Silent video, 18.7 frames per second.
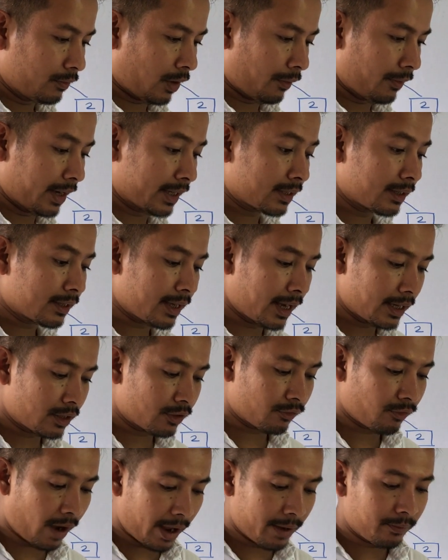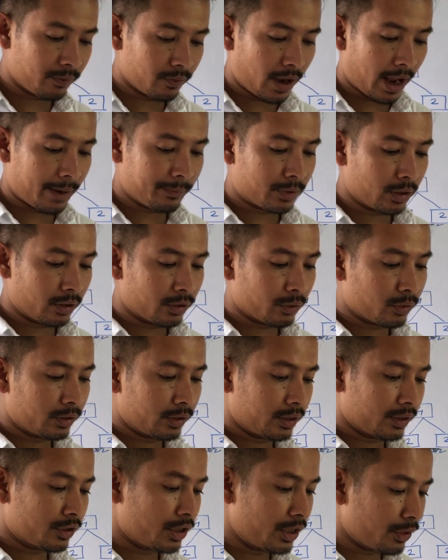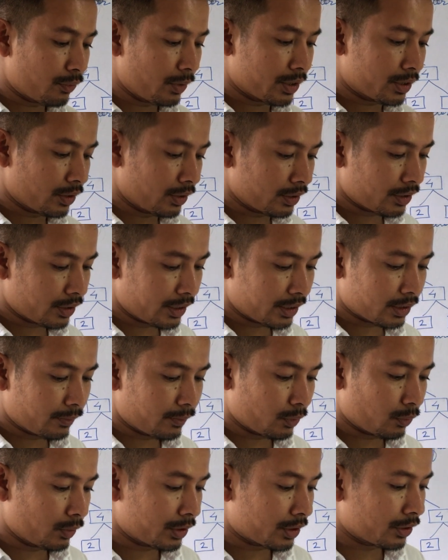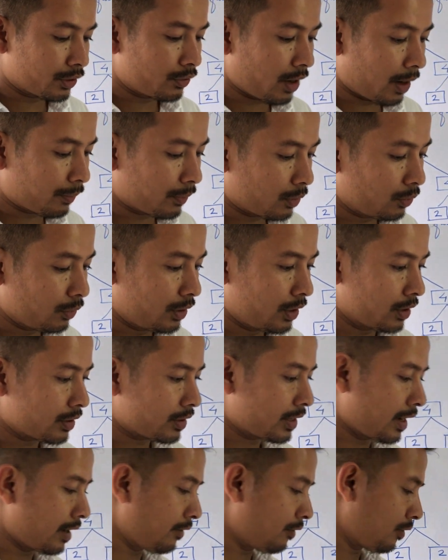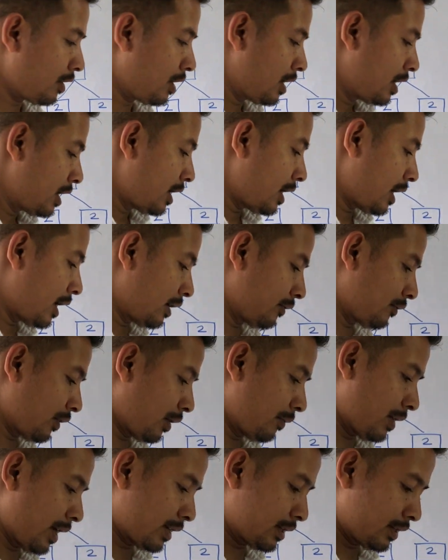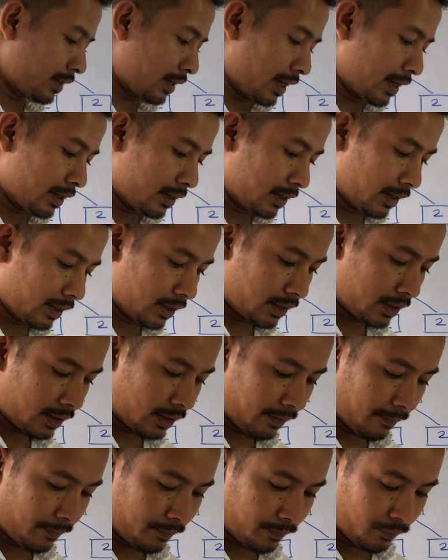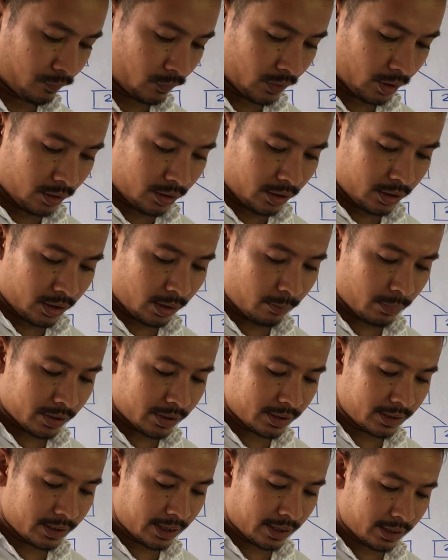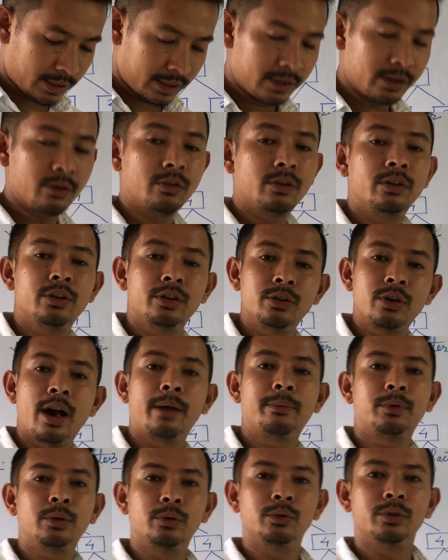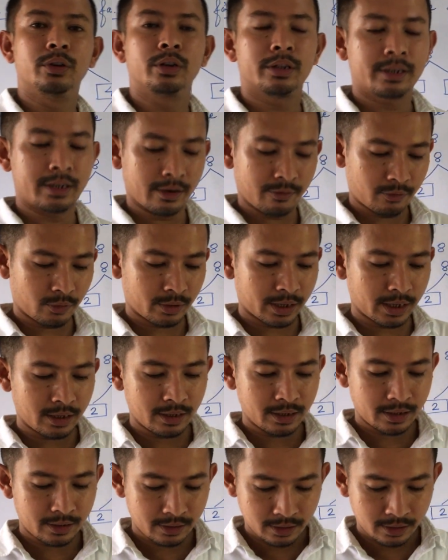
From exercise 5 I have done 3 questions. Rest of the questions you have to do yourself. And from exercise 6, number C and D you have to do yourself. Okay.